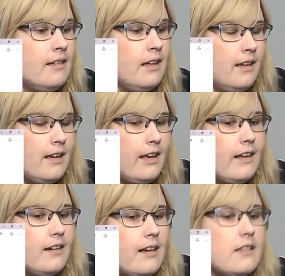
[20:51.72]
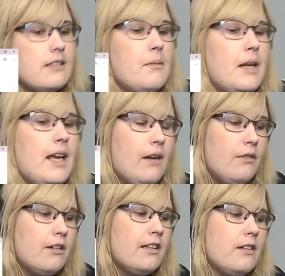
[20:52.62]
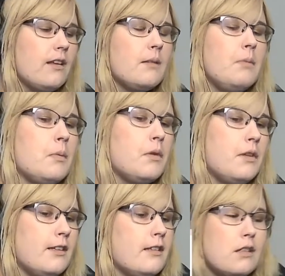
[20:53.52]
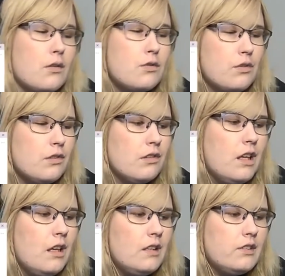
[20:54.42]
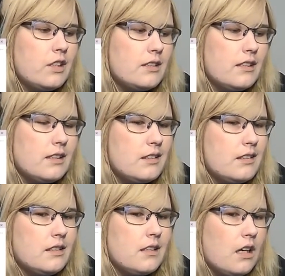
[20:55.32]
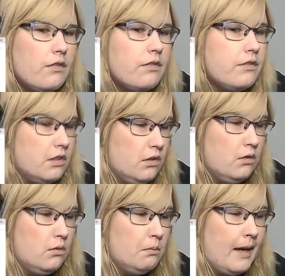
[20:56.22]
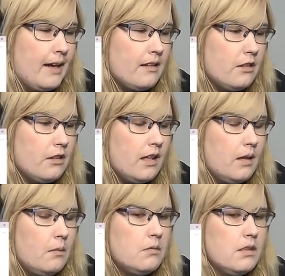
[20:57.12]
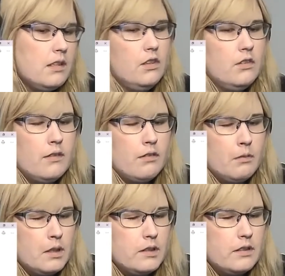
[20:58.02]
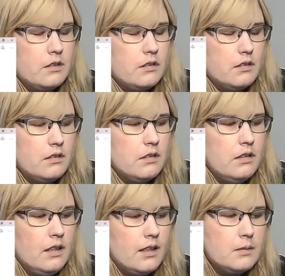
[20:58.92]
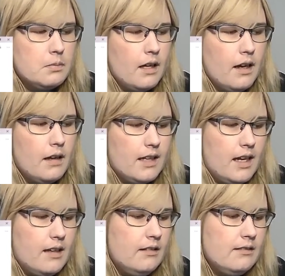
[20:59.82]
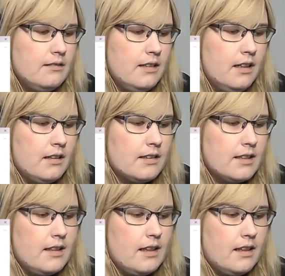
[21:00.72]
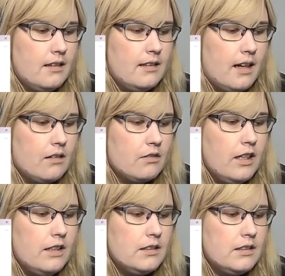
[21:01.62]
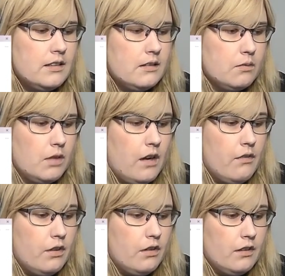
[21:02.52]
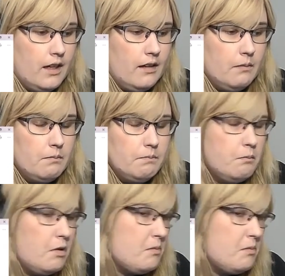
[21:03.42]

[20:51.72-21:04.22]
And as somebody, I really don't like people using social justice stuff to back their claims and use it for personal gain. Because I think it downgrades whatever that movement